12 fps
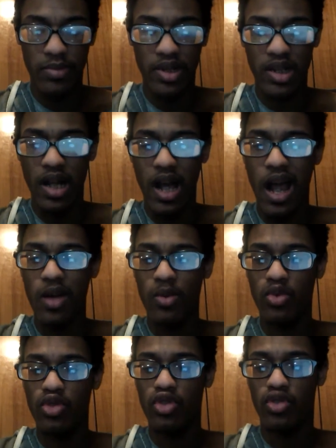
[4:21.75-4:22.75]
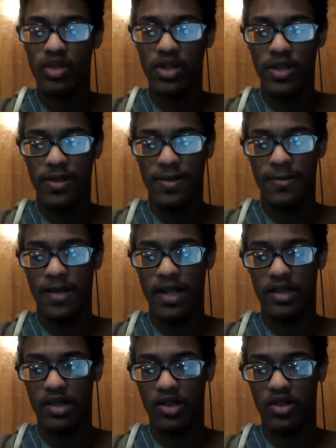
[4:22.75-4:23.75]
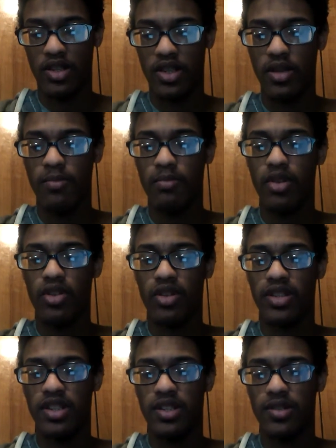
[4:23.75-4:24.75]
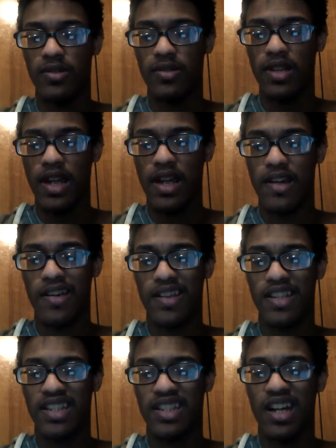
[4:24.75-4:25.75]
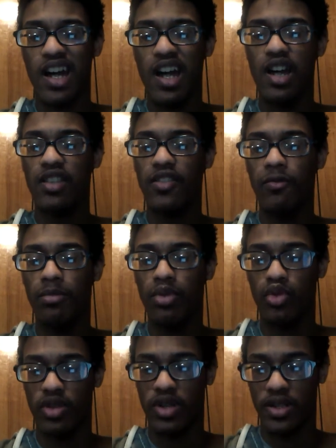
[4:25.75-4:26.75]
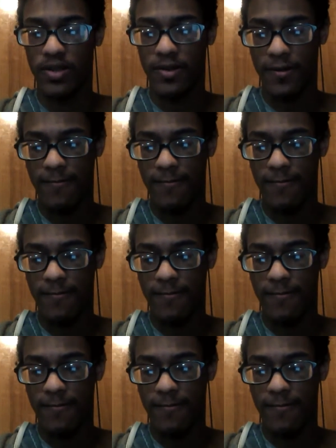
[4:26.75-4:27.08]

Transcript: But I will agree that there are some parts here that is kind of boring.